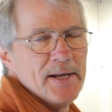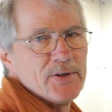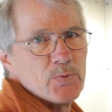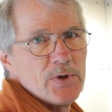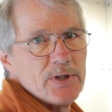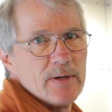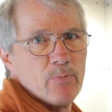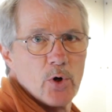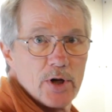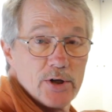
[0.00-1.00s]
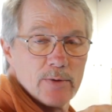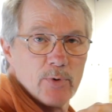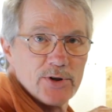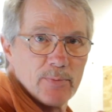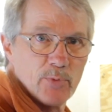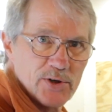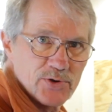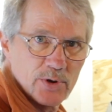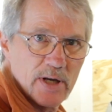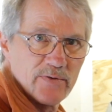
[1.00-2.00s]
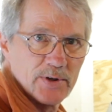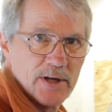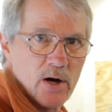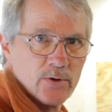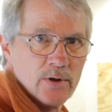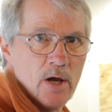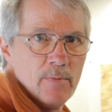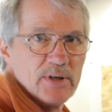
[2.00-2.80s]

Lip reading: it's really important to put the presser lever down